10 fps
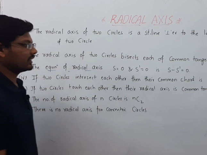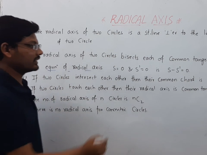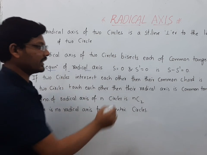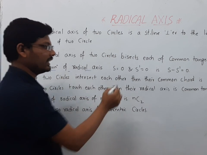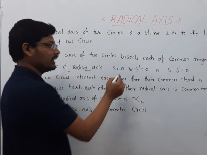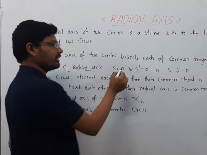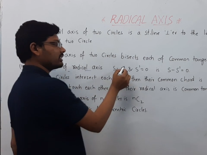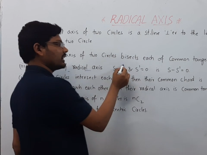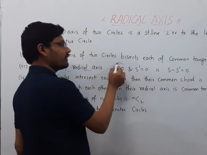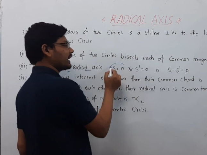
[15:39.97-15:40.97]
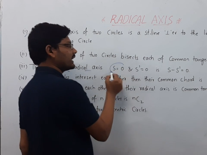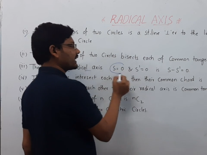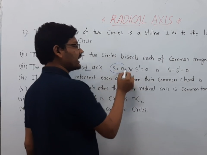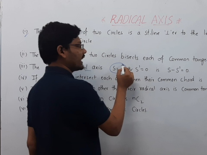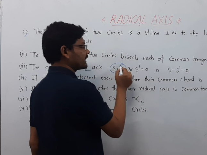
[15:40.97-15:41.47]
The equation of
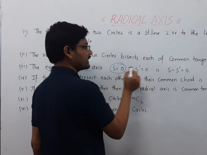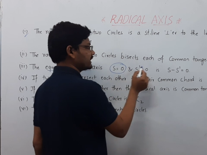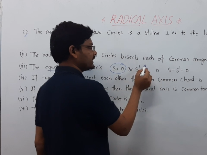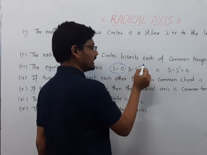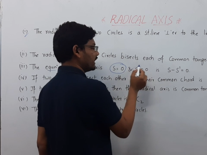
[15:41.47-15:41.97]
radical axis is